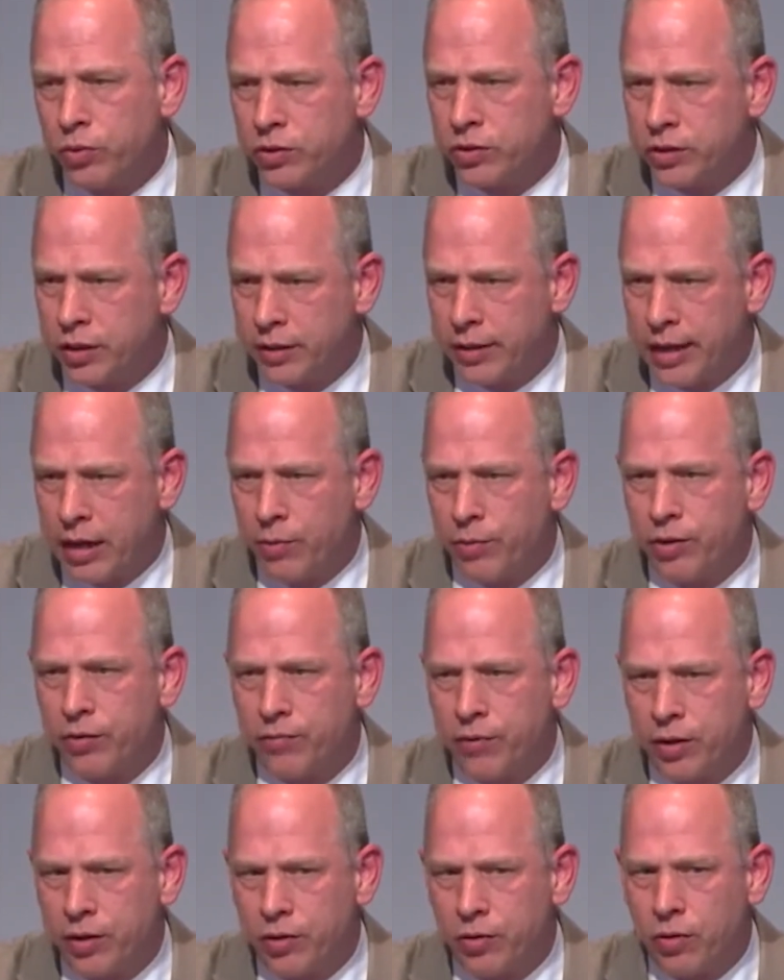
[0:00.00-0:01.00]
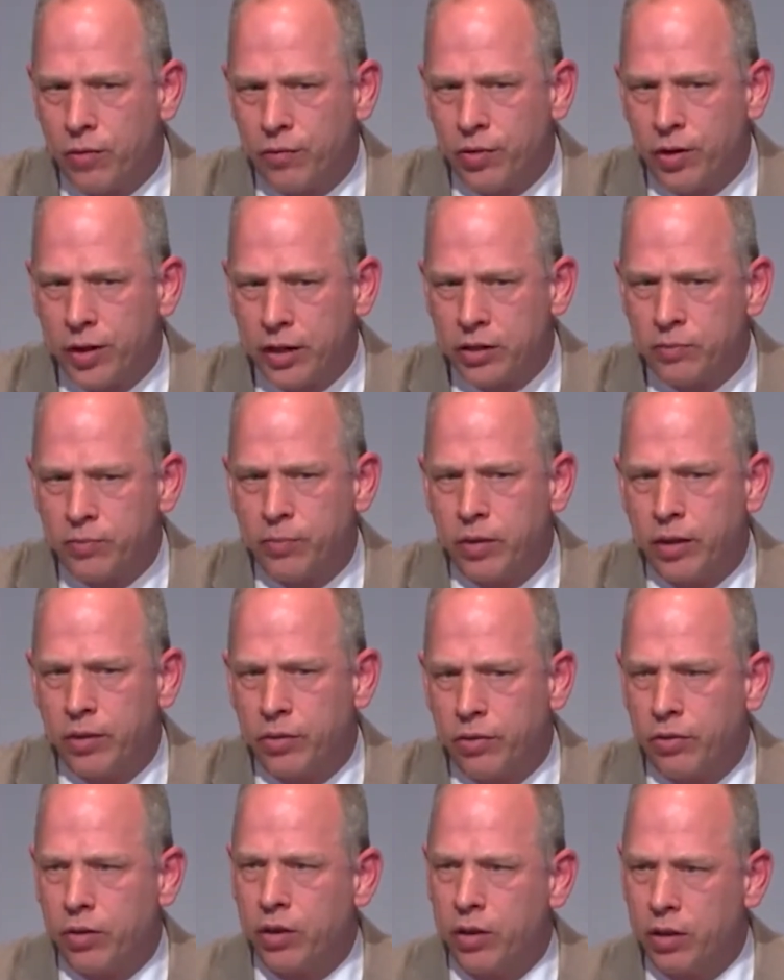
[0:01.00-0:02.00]
we'll sit down with the vendor over the next
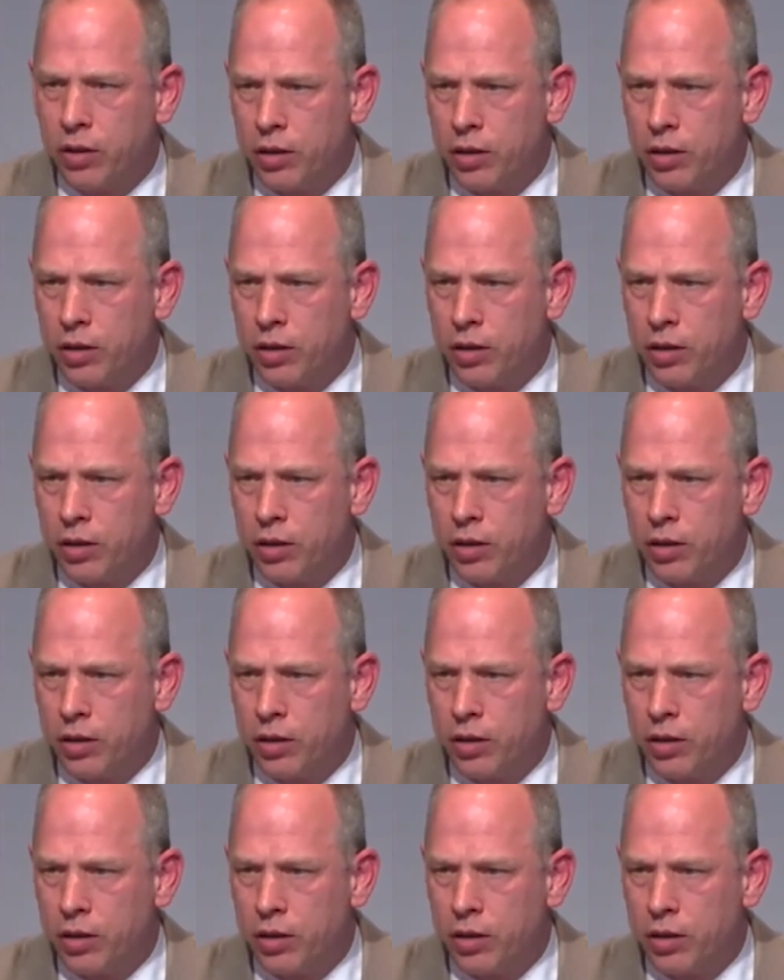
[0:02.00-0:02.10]
month